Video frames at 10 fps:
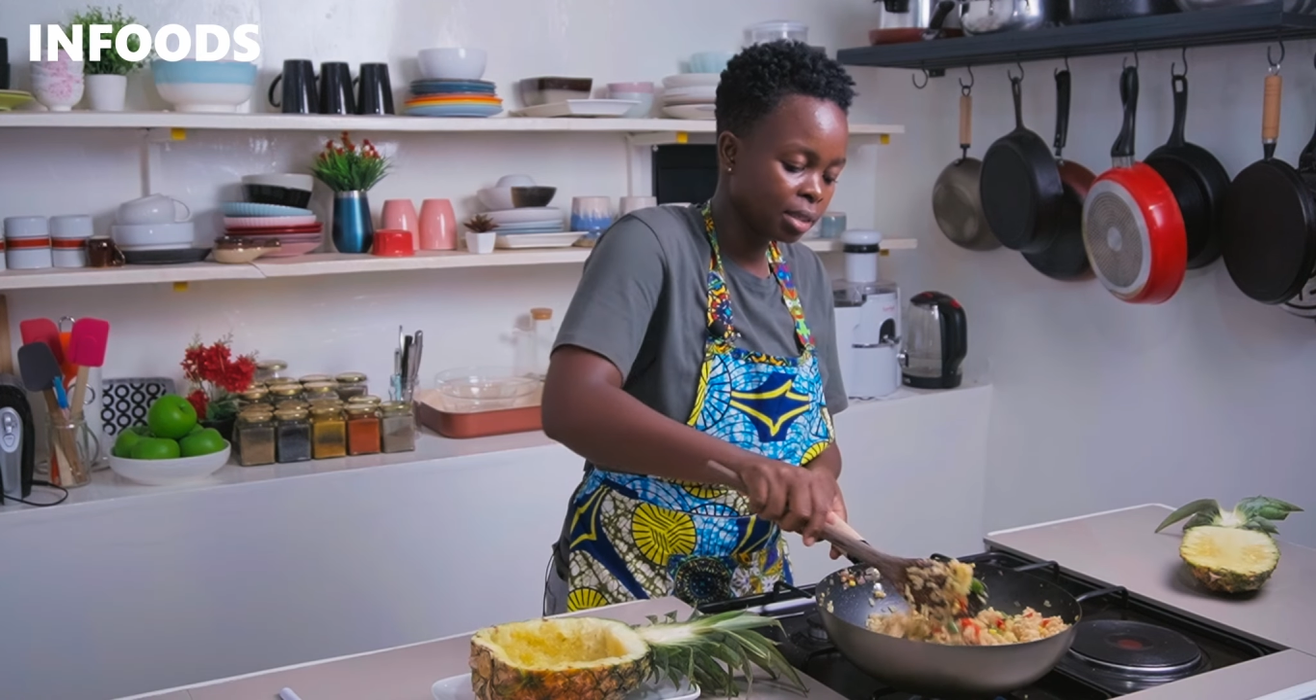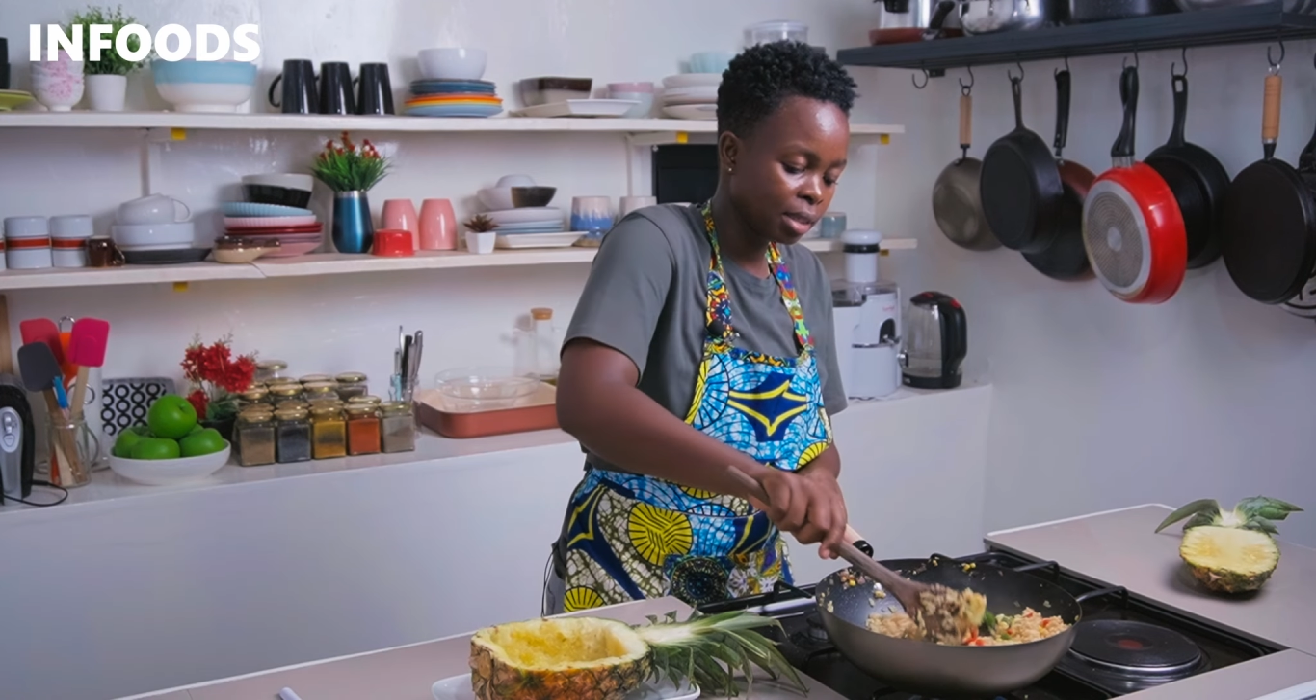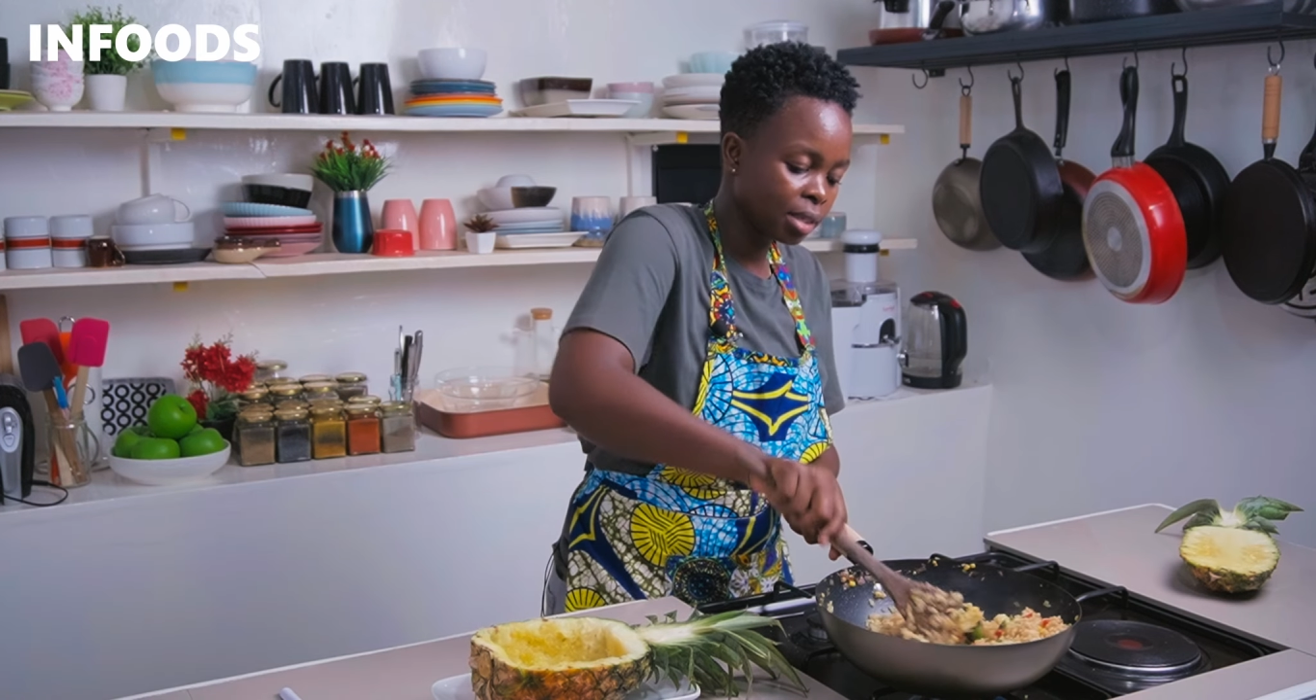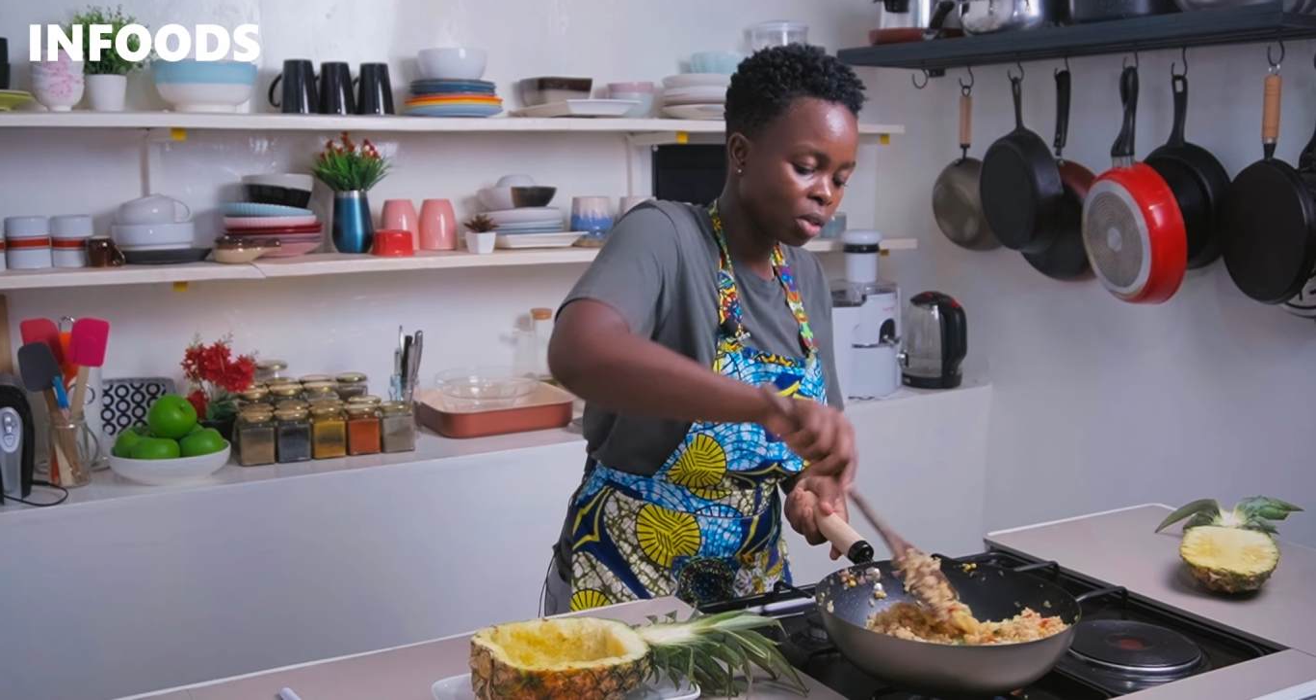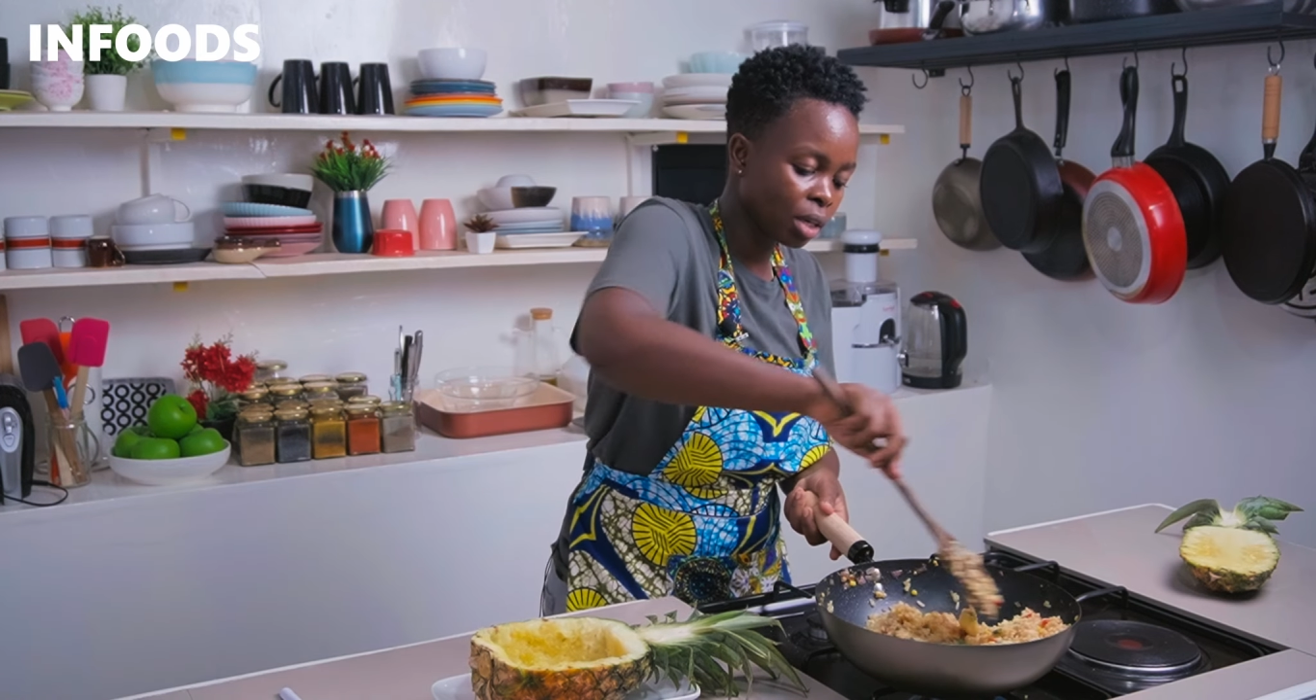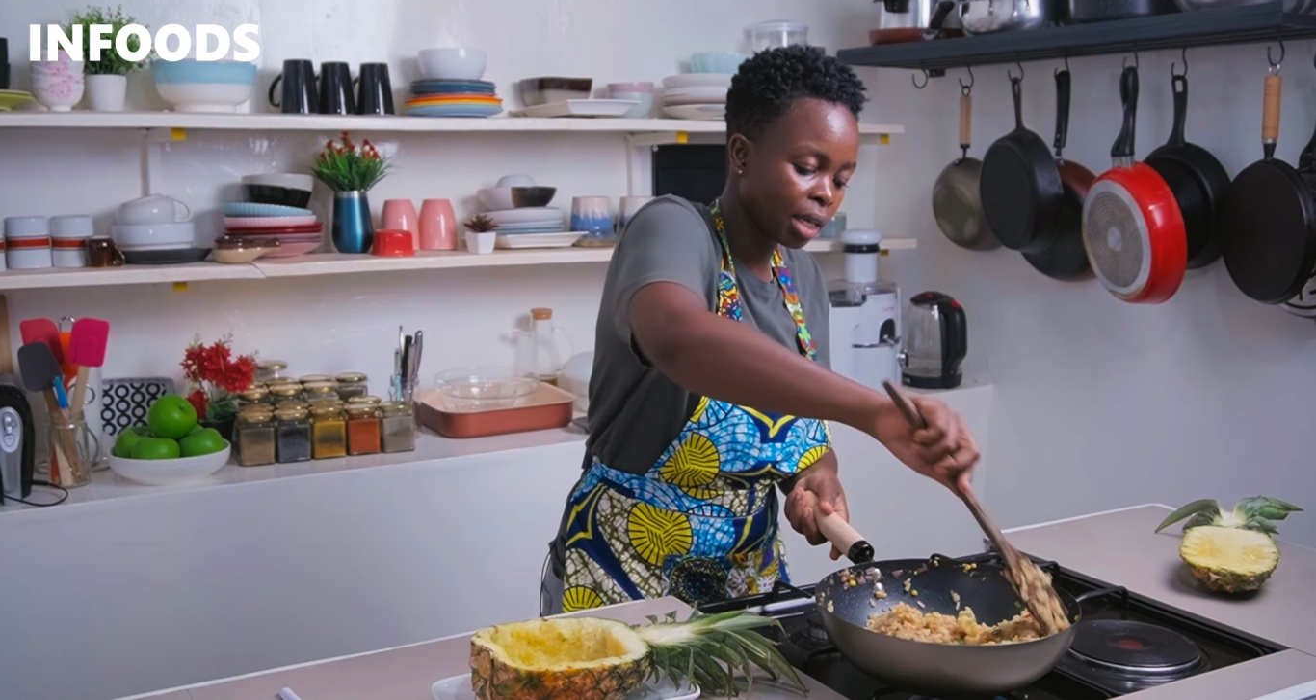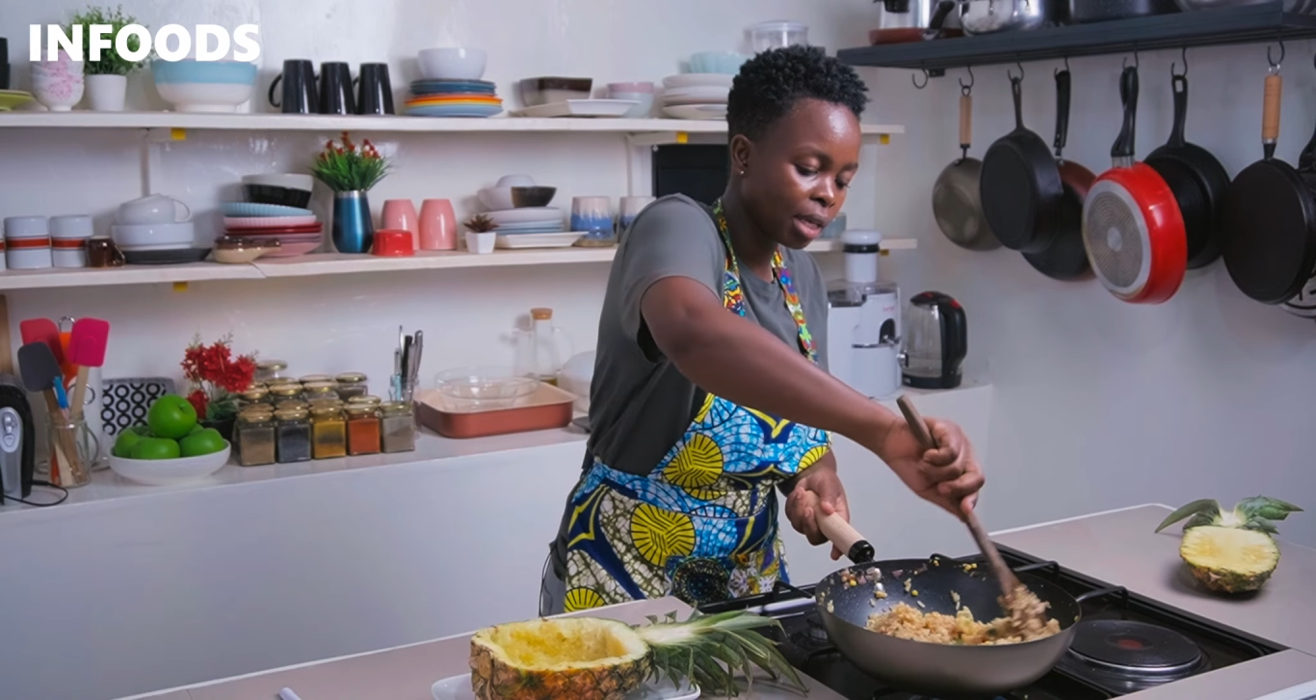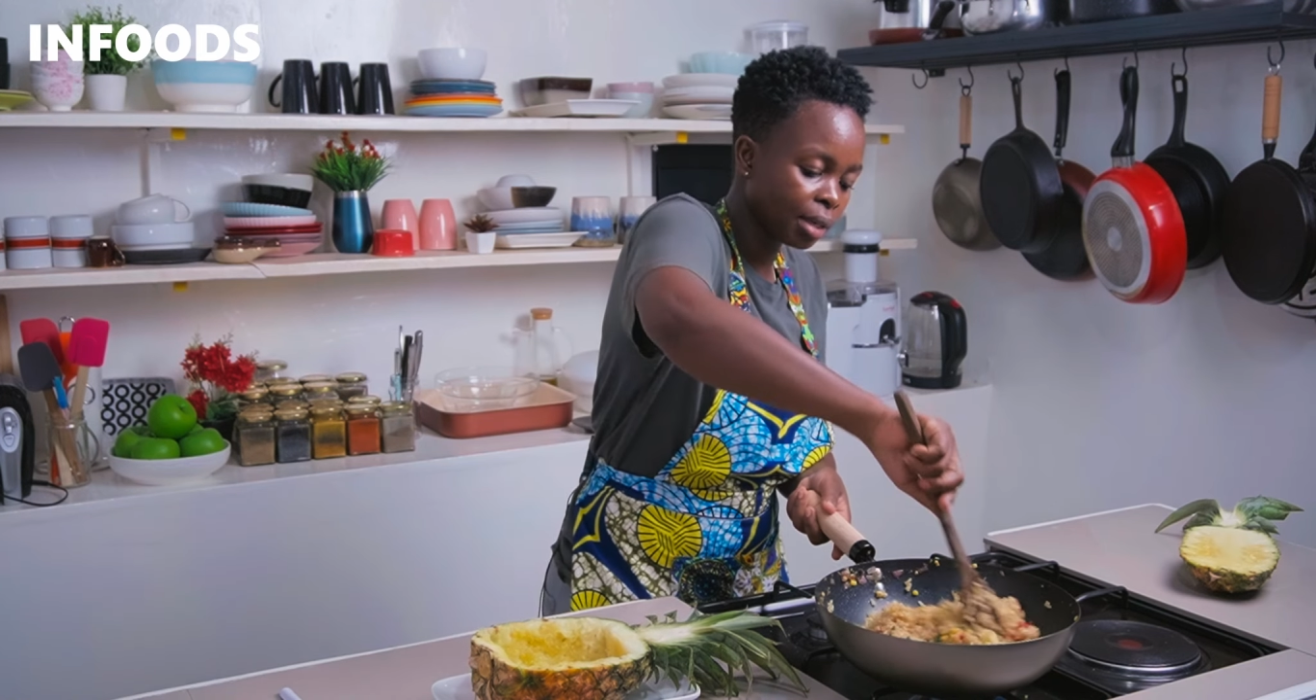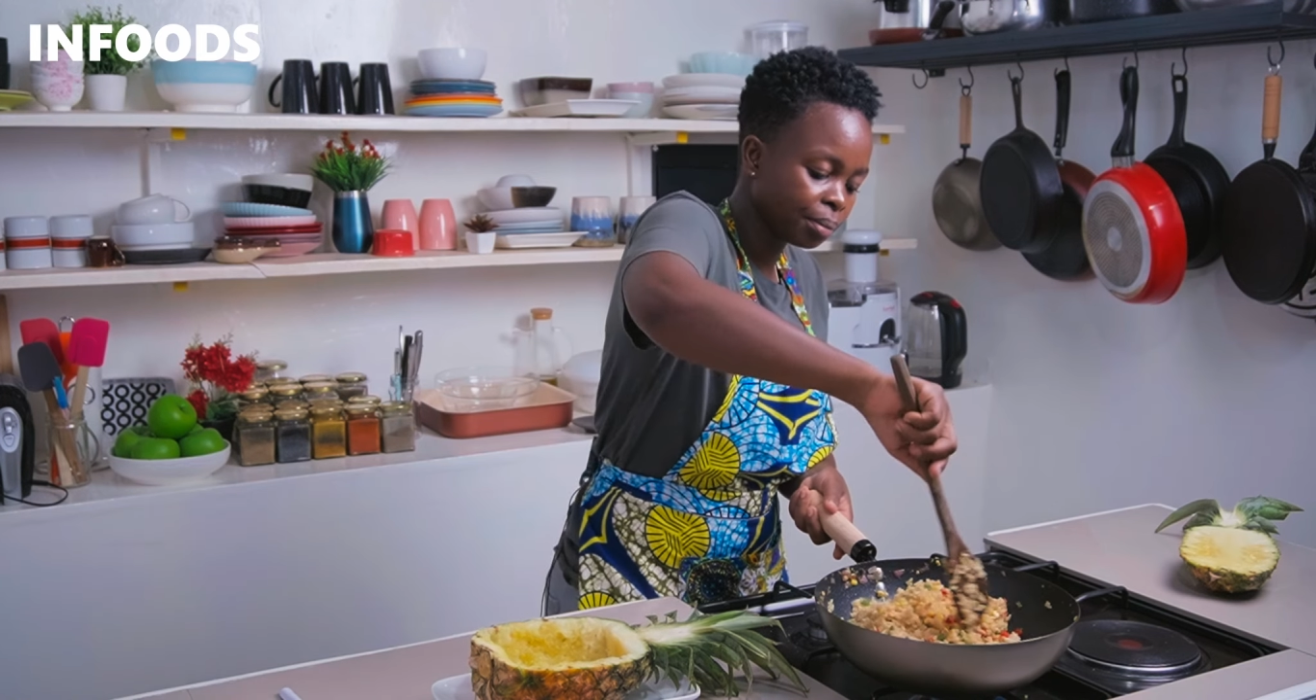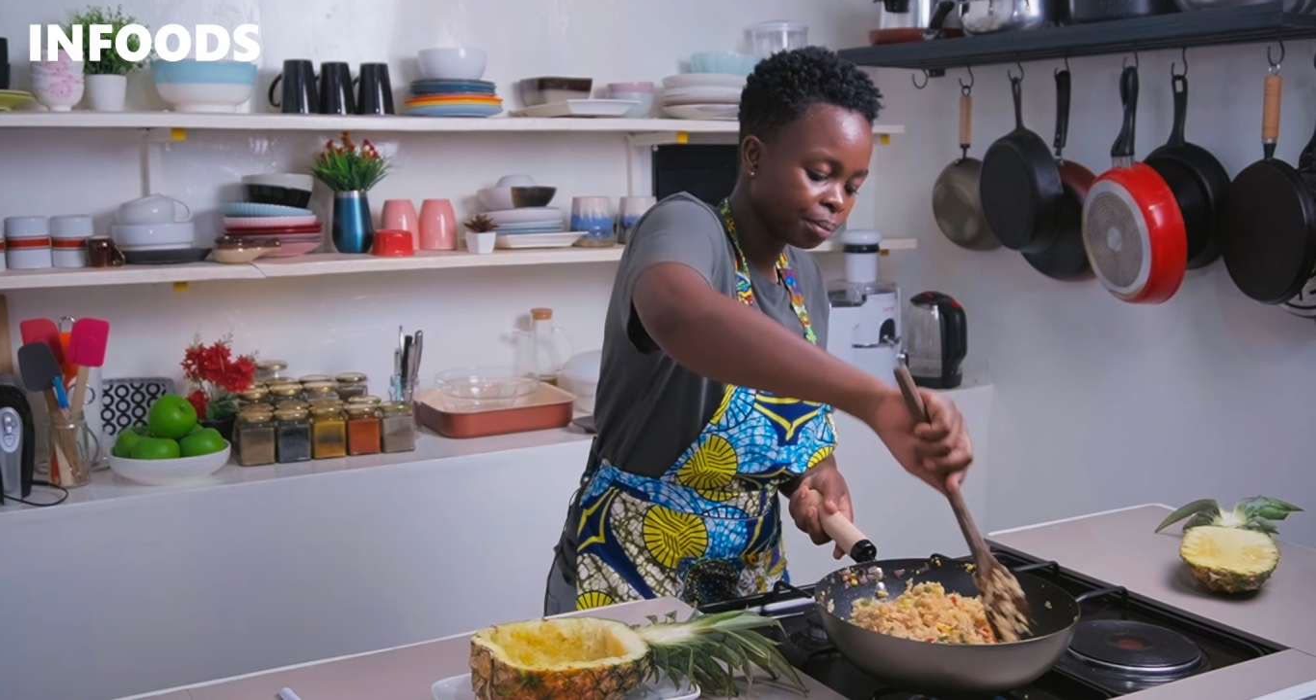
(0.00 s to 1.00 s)

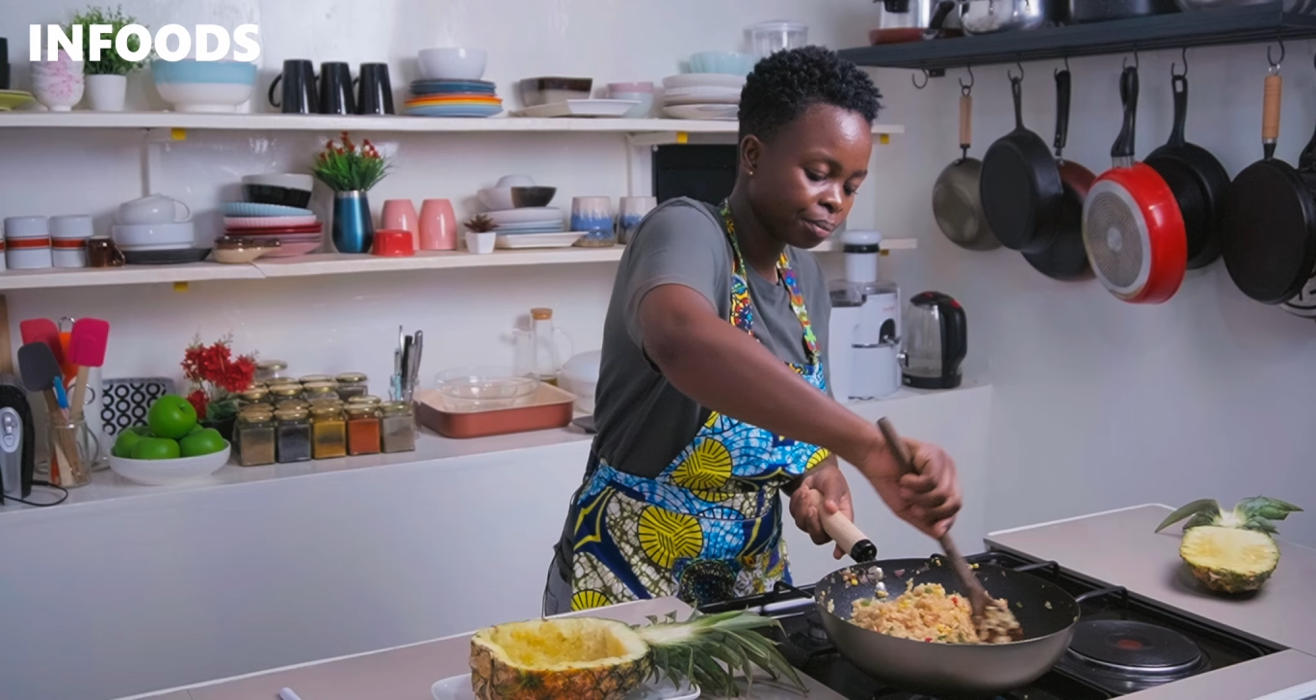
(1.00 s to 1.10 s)
seasoning.